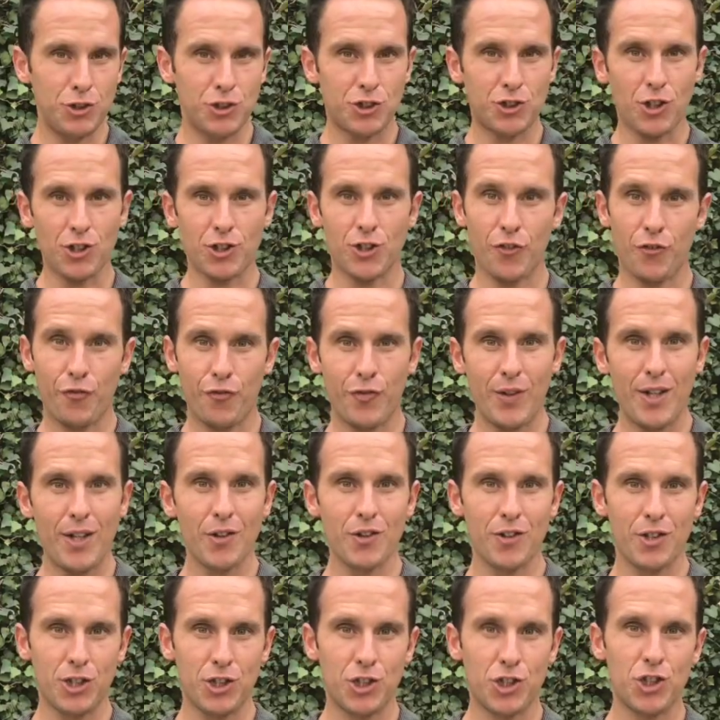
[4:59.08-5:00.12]
you start to
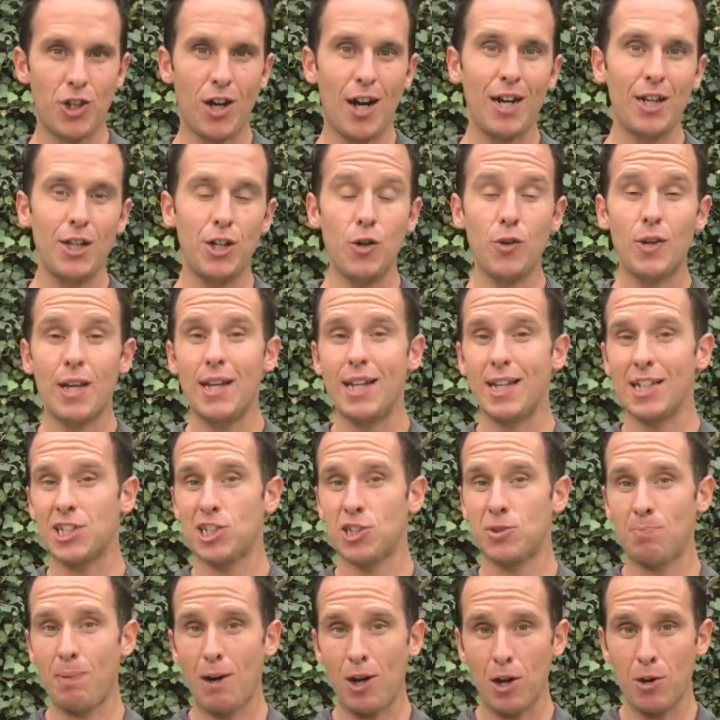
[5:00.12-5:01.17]
feel this shot, you can
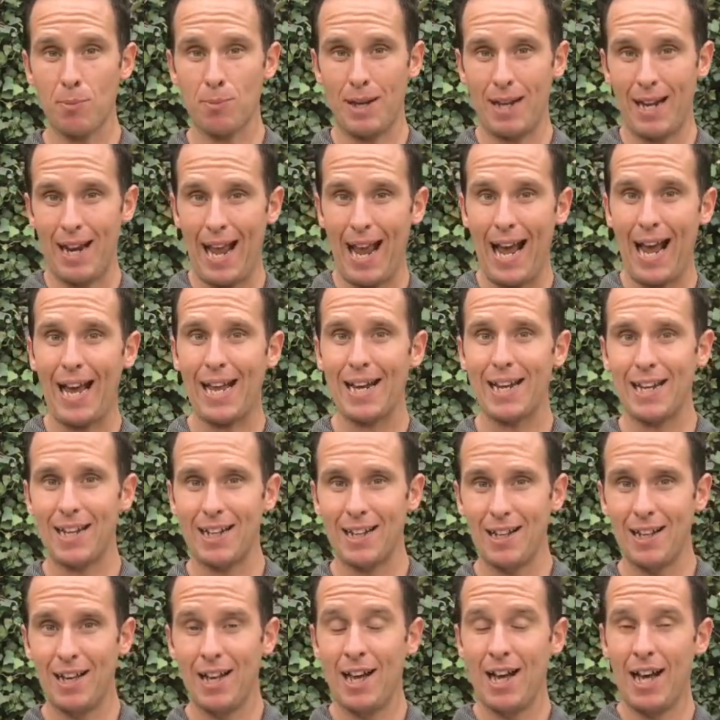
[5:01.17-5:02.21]
experiment
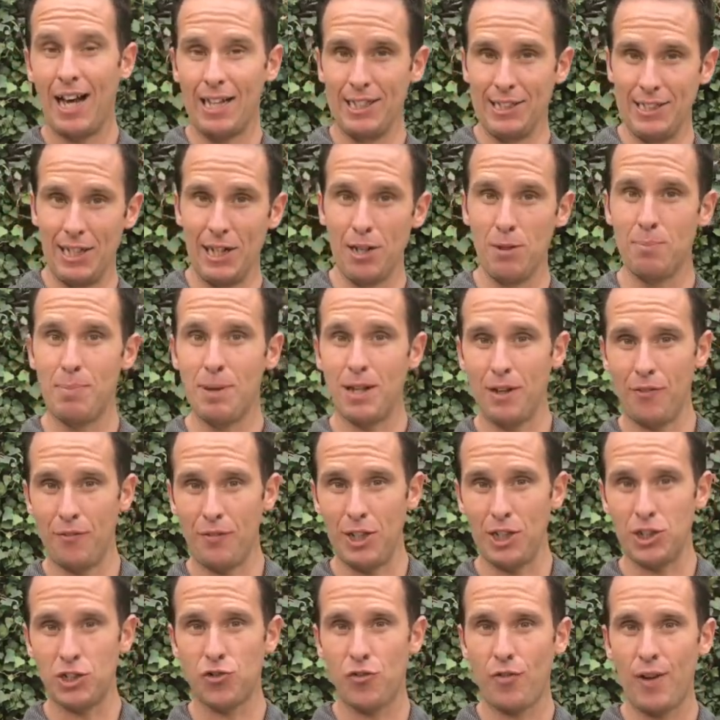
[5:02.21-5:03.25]
adding a little bit of
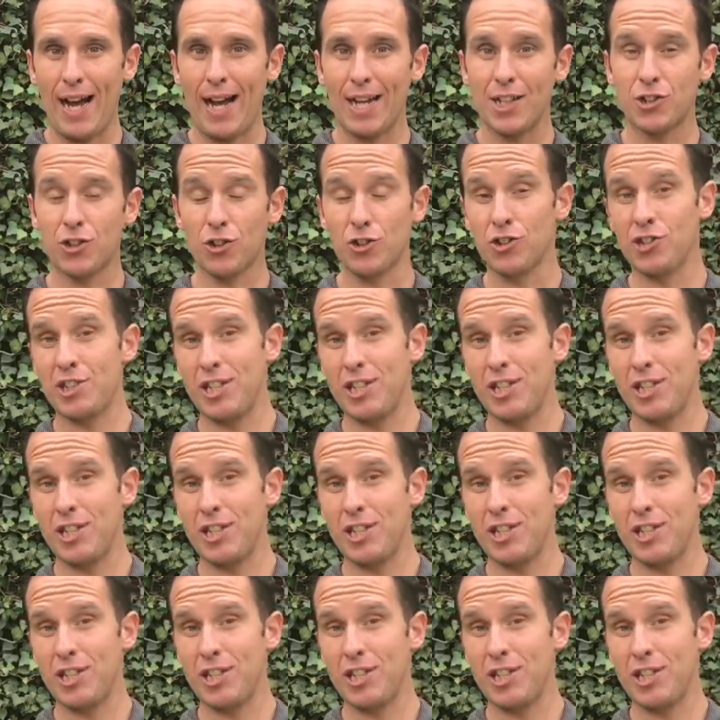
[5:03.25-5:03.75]
each factor,